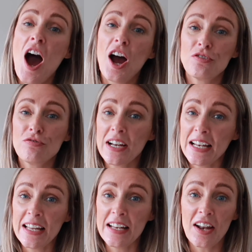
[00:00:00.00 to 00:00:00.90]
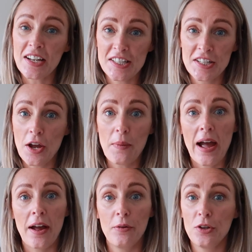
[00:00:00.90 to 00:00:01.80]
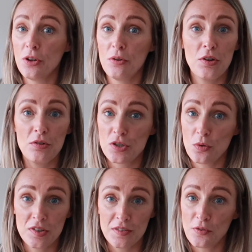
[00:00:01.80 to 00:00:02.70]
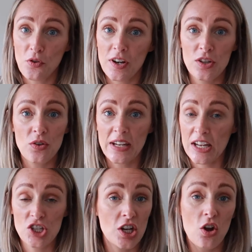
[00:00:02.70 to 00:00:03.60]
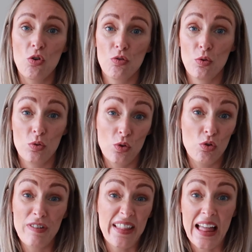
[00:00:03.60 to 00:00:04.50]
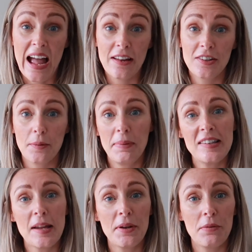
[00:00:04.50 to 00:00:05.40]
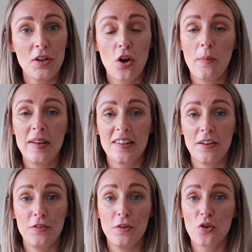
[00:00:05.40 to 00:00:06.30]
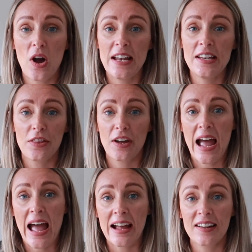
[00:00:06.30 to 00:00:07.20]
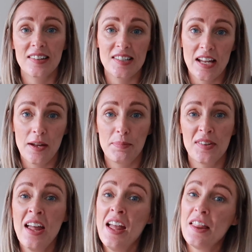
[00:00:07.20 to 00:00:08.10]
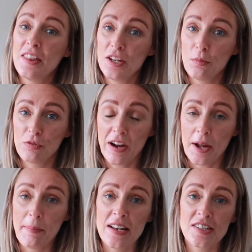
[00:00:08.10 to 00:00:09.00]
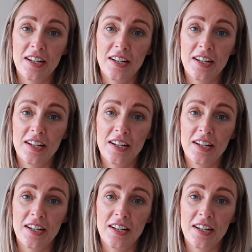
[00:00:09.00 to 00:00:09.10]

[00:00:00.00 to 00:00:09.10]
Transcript: I'd really like to know how you use your Zoflora in your kitchen or, or around the house, so please let me know in the comments if you've got any other hacks, tips that you would recommend.